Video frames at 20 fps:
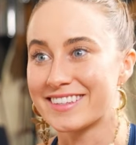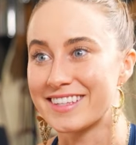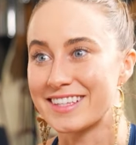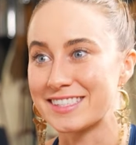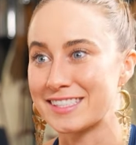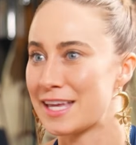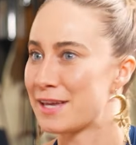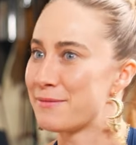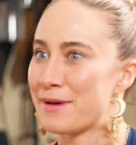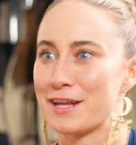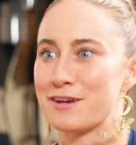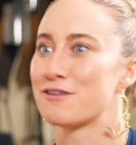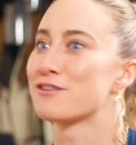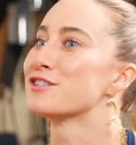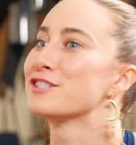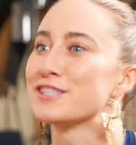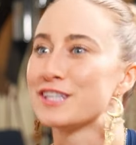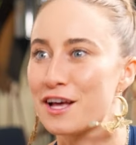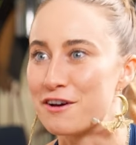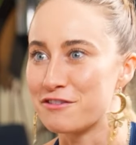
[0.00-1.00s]
the same
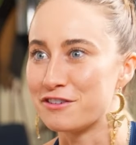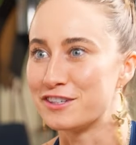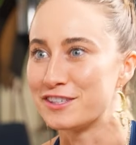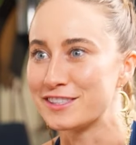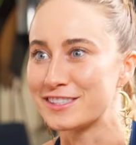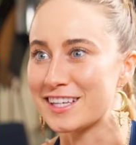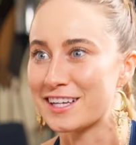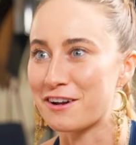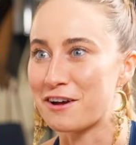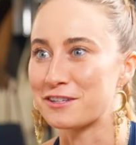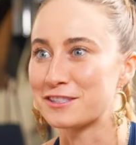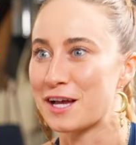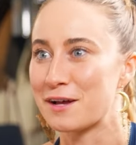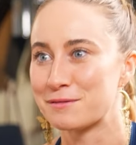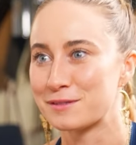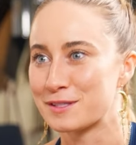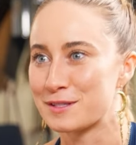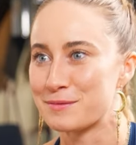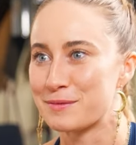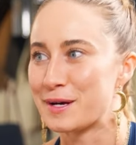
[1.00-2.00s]
energy levels at all
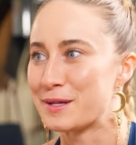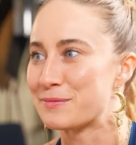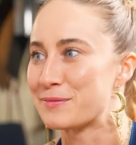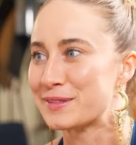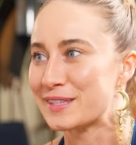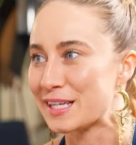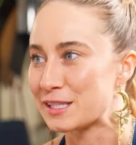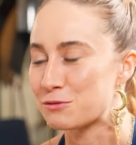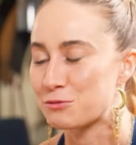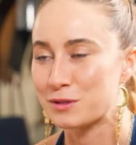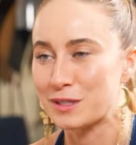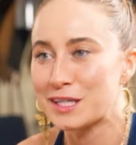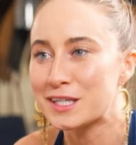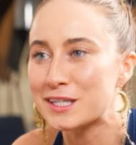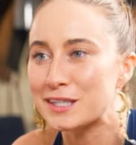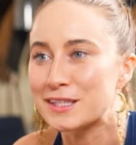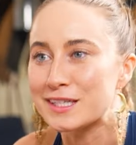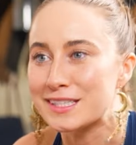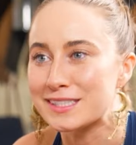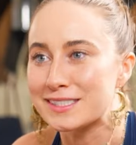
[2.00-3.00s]
times of the month, but that's
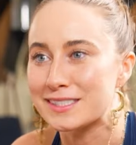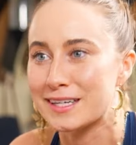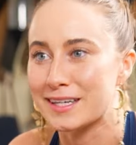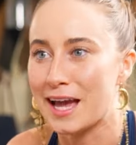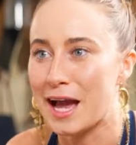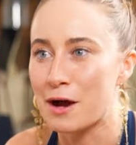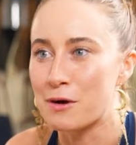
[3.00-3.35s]
ridiculous. Like